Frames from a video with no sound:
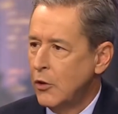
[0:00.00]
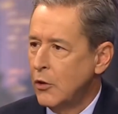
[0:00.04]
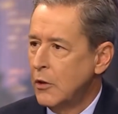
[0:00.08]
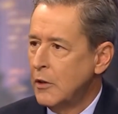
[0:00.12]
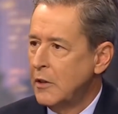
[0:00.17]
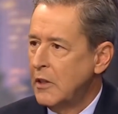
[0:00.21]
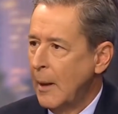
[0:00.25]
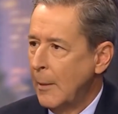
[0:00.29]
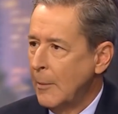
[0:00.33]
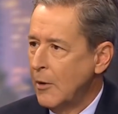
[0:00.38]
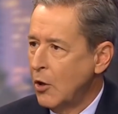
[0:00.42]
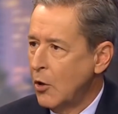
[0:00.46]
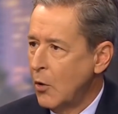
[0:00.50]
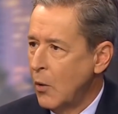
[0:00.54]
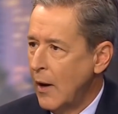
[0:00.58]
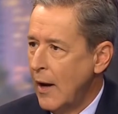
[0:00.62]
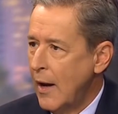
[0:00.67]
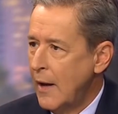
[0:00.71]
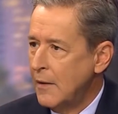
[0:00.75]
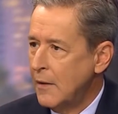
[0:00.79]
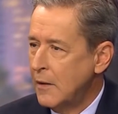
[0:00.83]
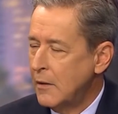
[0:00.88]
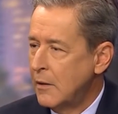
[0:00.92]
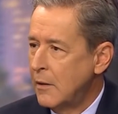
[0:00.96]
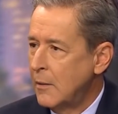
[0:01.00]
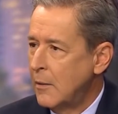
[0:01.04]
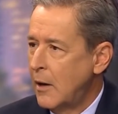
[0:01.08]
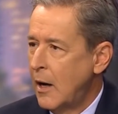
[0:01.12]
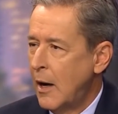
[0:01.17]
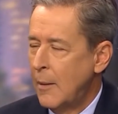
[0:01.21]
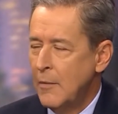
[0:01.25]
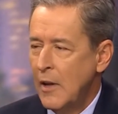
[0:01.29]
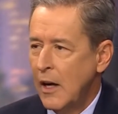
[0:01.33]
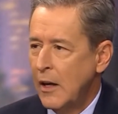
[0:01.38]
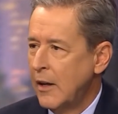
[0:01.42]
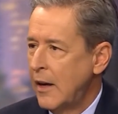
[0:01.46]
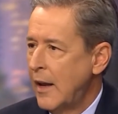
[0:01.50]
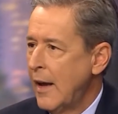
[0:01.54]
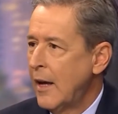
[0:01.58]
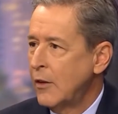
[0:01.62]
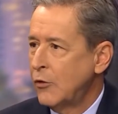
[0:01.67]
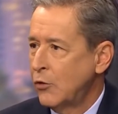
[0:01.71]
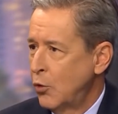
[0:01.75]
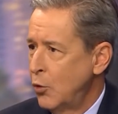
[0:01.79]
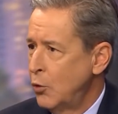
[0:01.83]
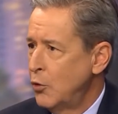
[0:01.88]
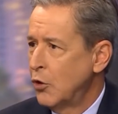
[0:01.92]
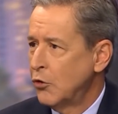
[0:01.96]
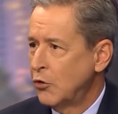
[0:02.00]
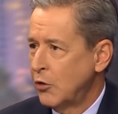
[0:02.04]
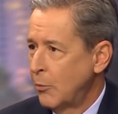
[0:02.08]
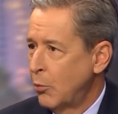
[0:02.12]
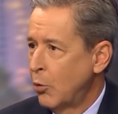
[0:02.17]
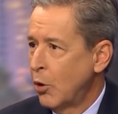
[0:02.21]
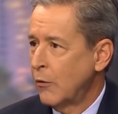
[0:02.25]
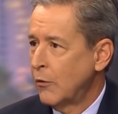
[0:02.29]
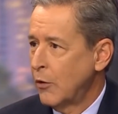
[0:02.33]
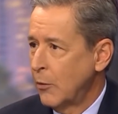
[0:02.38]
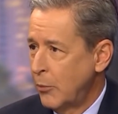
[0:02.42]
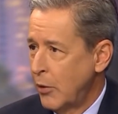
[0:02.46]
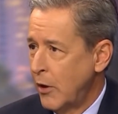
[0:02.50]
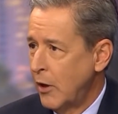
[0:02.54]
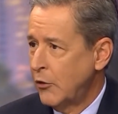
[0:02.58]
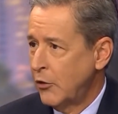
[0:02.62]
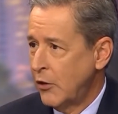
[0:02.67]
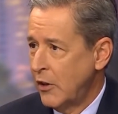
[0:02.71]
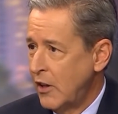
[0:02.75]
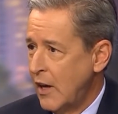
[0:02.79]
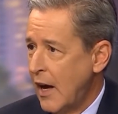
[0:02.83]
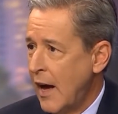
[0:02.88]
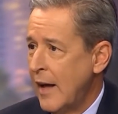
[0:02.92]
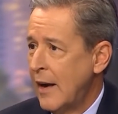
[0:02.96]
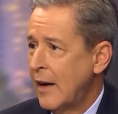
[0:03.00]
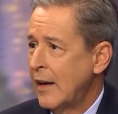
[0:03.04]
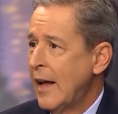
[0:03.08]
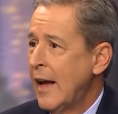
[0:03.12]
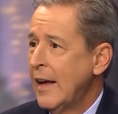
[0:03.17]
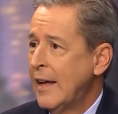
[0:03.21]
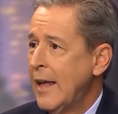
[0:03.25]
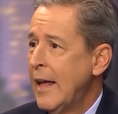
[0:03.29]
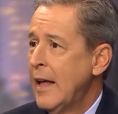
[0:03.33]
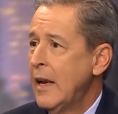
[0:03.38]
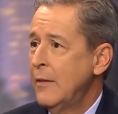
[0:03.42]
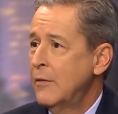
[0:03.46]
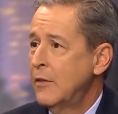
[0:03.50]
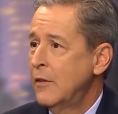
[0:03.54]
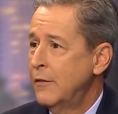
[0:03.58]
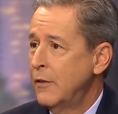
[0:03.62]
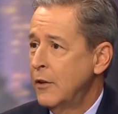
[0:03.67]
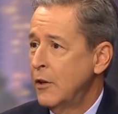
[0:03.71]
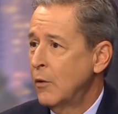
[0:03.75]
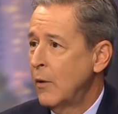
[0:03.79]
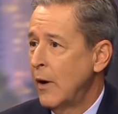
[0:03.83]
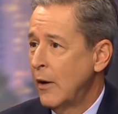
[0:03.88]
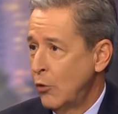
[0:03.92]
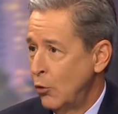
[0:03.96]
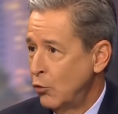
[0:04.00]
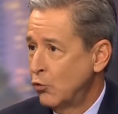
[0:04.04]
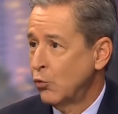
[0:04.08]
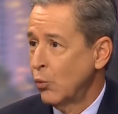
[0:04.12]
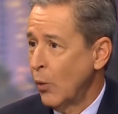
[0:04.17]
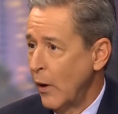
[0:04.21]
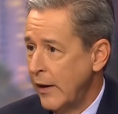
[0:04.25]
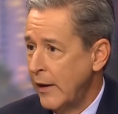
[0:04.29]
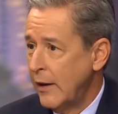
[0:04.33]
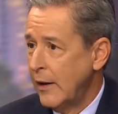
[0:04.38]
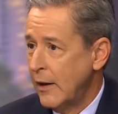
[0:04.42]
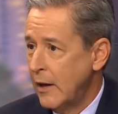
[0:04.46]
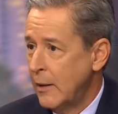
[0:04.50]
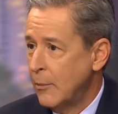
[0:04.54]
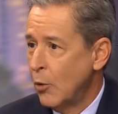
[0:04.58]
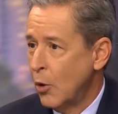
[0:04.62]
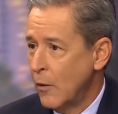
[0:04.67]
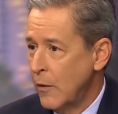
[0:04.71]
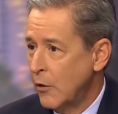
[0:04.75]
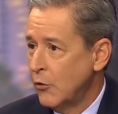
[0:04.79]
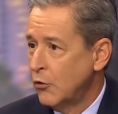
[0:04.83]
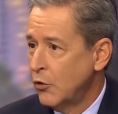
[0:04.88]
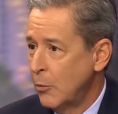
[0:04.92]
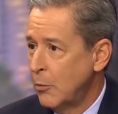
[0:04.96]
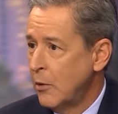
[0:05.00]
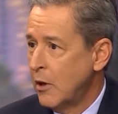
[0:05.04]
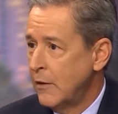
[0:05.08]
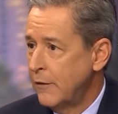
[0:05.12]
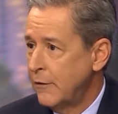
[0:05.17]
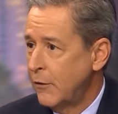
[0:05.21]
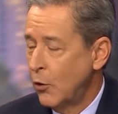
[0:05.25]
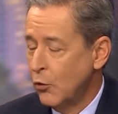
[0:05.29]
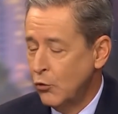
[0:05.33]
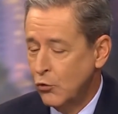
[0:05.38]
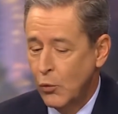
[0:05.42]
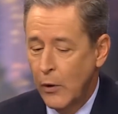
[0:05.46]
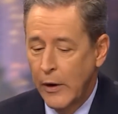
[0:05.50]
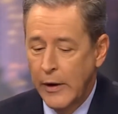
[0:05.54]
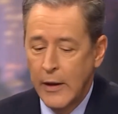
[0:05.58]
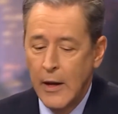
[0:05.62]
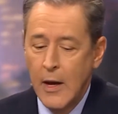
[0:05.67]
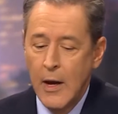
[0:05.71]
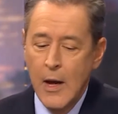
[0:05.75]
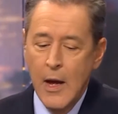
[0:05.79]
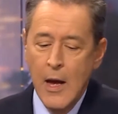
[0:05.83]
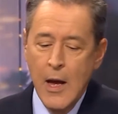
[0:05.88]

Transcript: you're a Democrat. I'm not going to ask who you support for president. I can't even figure out who's running anymore. There's so many folks running.